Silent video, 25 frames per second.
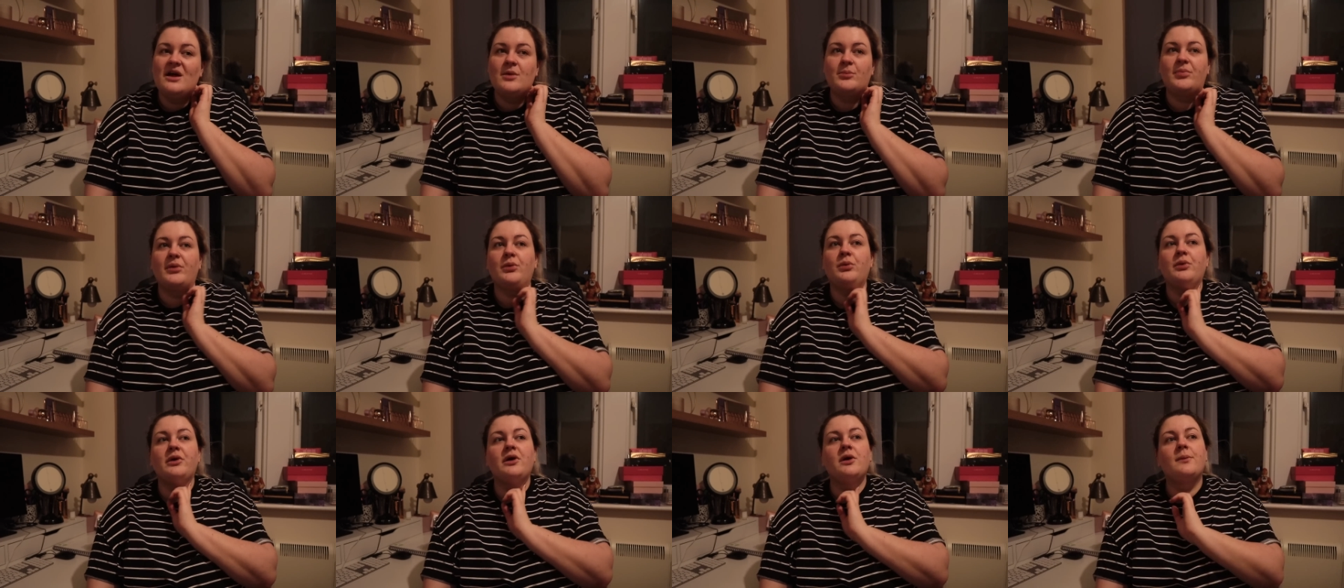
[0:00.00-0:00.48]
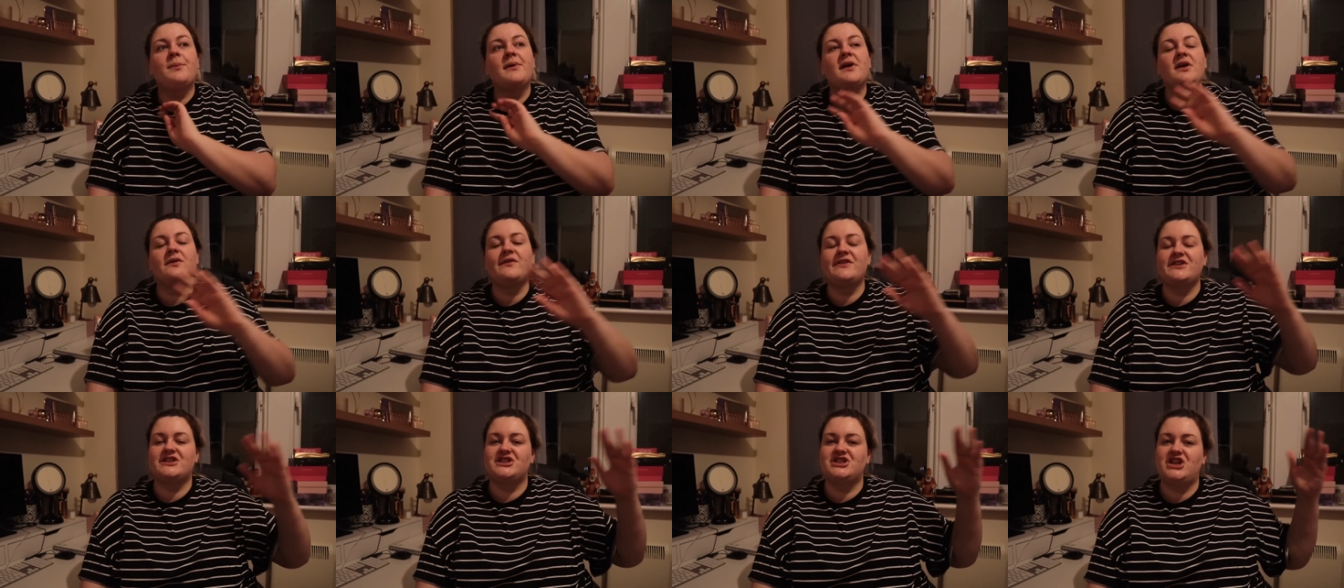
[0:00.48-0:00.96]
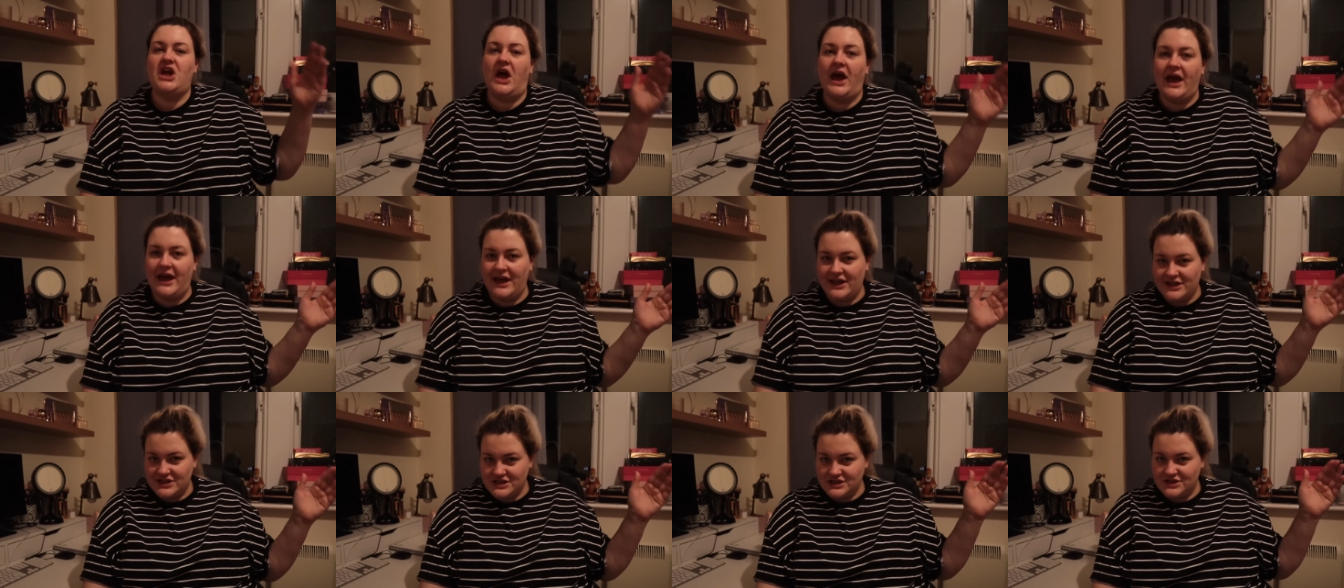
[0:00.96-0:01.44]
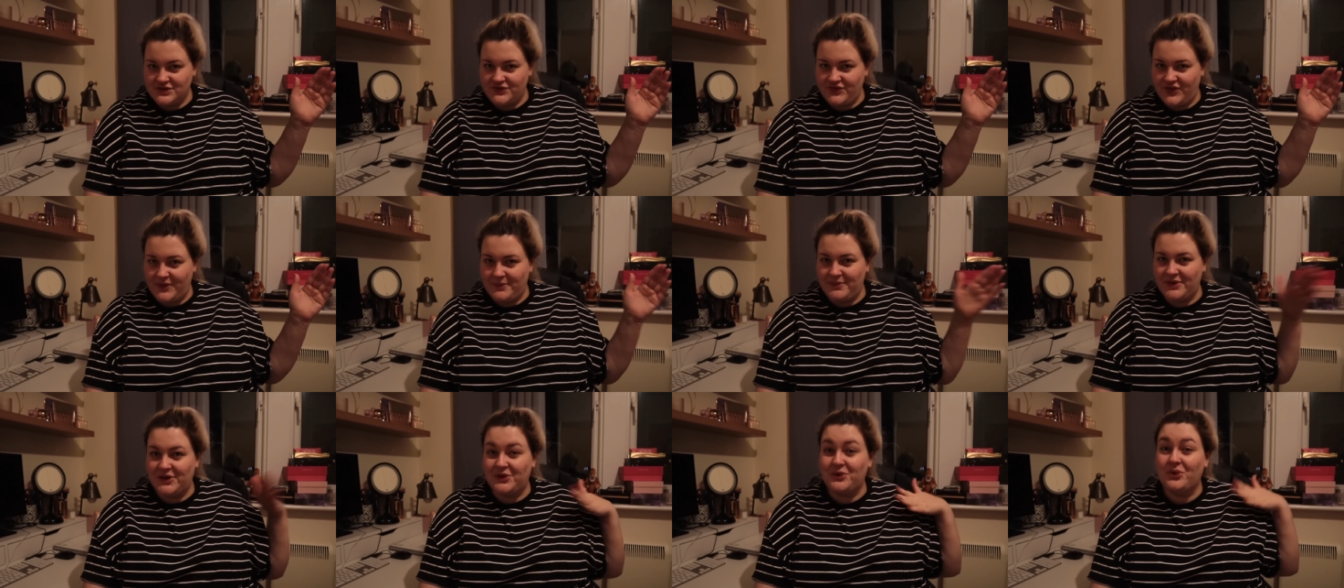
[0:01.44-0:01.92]
but we're a bit of a change
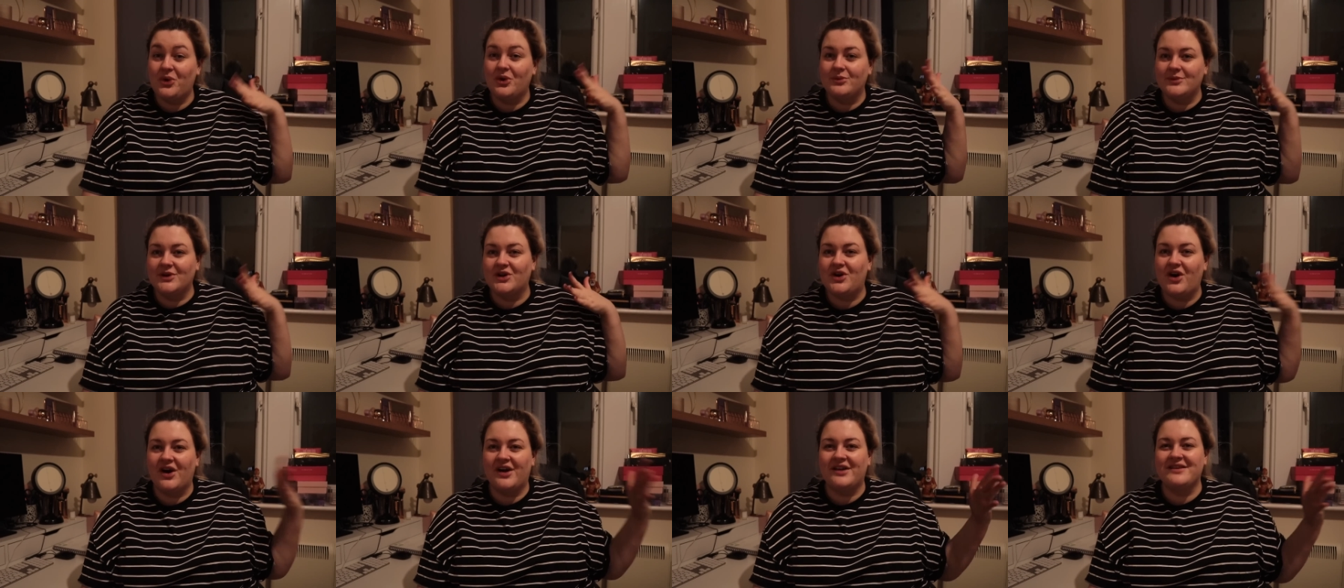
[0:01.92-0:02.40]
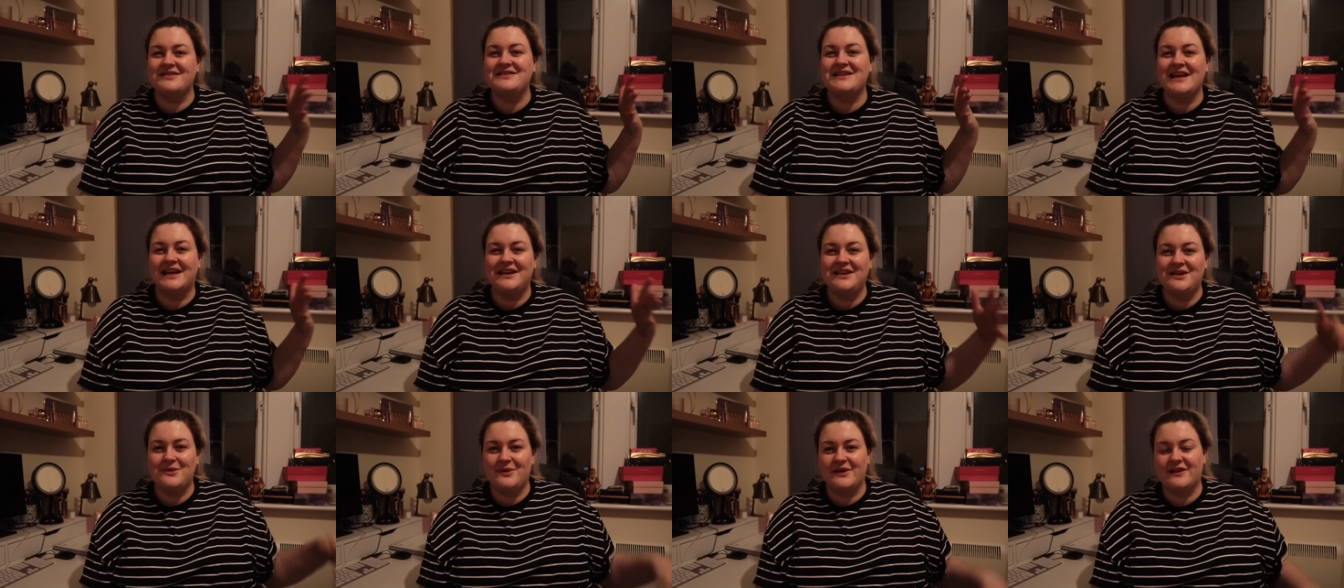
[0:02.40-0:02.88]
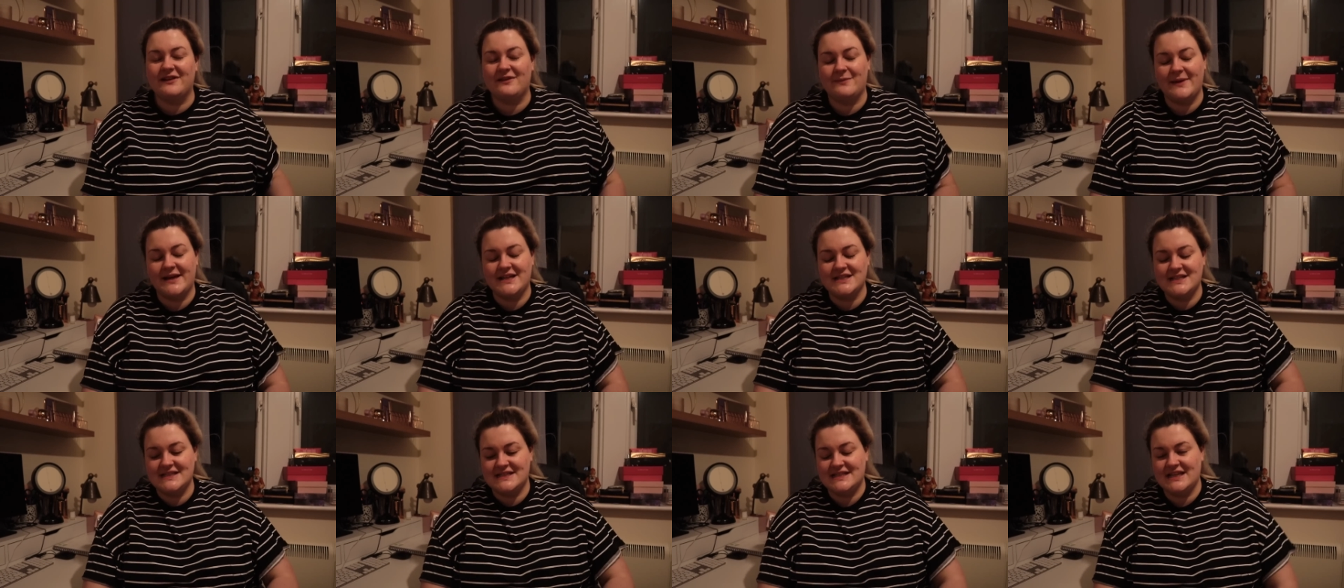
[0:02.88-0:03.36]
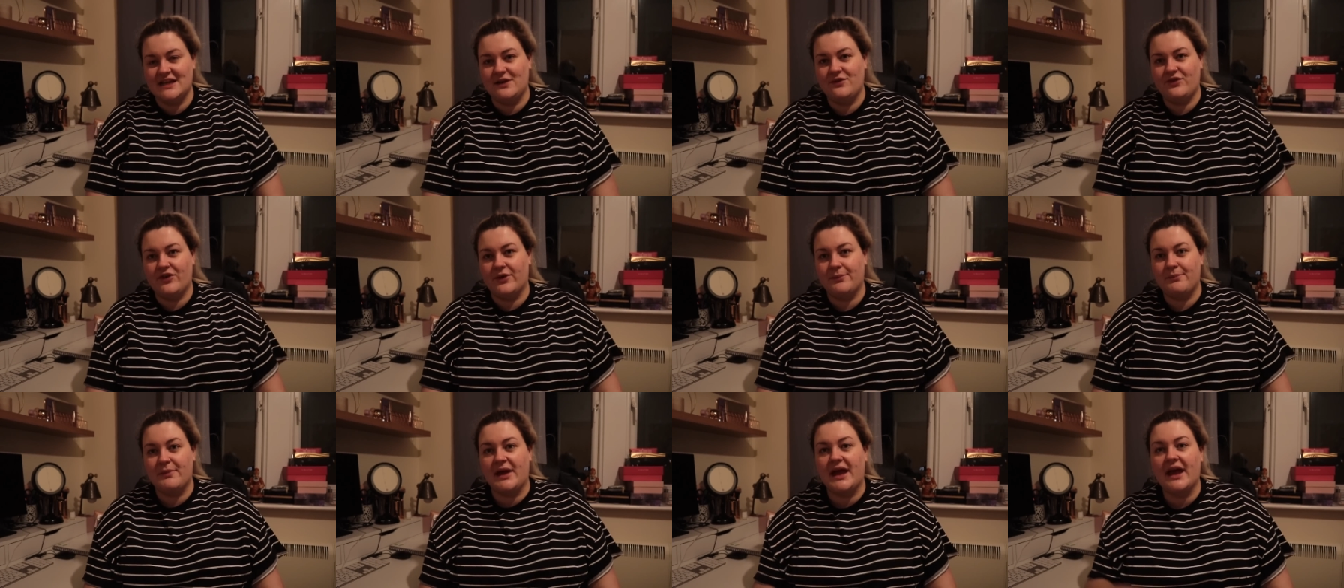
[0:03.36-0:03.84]
from the normal content you expect to see
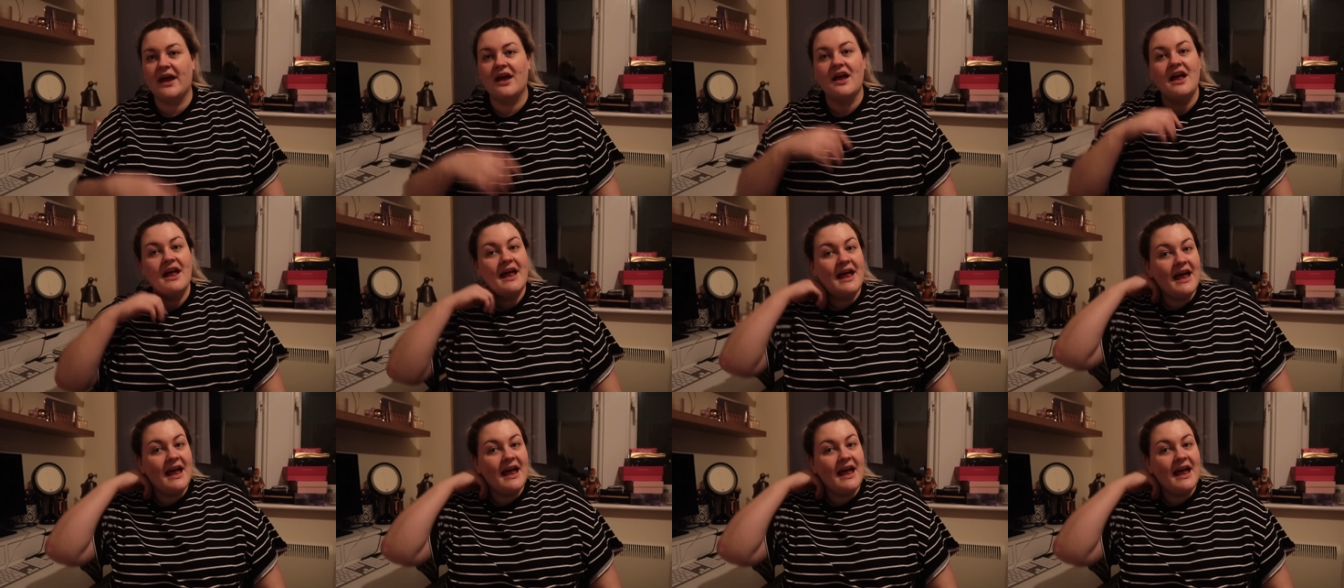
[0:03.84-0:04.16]
from me.